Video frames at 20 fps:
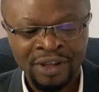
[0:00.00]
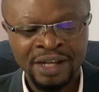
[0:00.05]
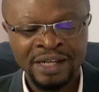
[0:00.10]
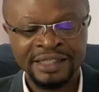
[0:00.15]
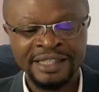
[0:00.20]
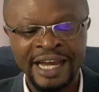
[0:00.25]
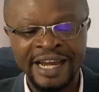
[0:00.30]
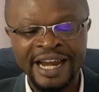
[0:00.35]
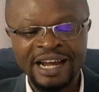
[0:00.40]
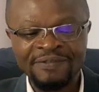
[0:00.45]

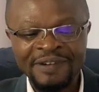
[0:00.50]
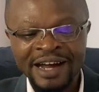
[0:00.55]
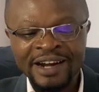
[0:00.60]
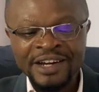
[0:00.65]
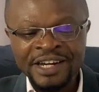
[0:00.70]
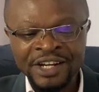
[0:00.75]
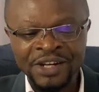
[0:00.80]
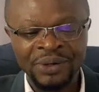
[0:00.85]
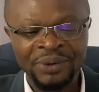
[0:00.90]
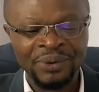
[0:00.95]
they never
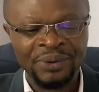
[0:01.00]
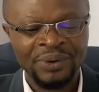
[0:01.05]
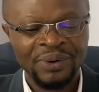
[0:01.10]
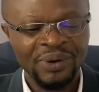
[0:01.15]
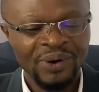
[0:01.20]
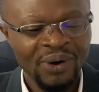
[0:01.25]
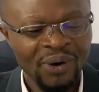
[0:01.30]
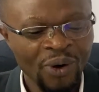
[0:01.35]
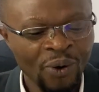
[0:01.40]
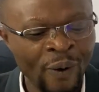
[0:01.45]
knew
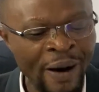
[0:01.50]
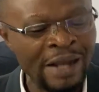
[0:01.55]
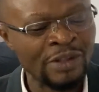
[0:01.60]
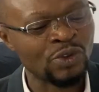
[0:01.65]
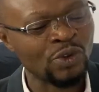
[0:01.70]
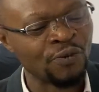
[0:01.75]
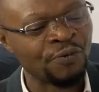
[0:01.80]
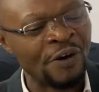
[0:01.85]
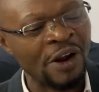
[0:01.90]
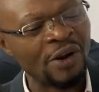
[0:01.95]
when
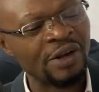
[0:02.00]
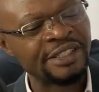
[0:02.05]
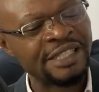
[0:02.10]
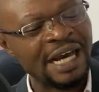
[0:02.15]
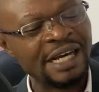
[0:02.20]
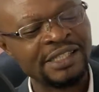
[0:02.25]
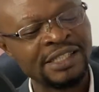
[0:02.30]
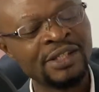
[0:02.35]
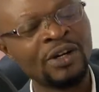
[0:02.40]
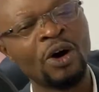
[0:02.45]
to follow
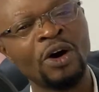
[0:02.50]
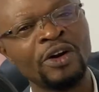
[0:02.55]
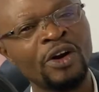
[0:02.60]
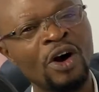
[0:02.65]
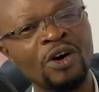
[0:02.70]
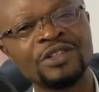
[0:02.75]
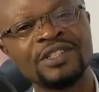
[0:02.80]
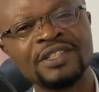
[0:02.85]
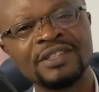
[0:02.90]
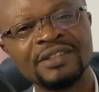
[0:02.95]
Jackson or
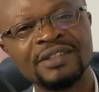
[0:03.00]
not.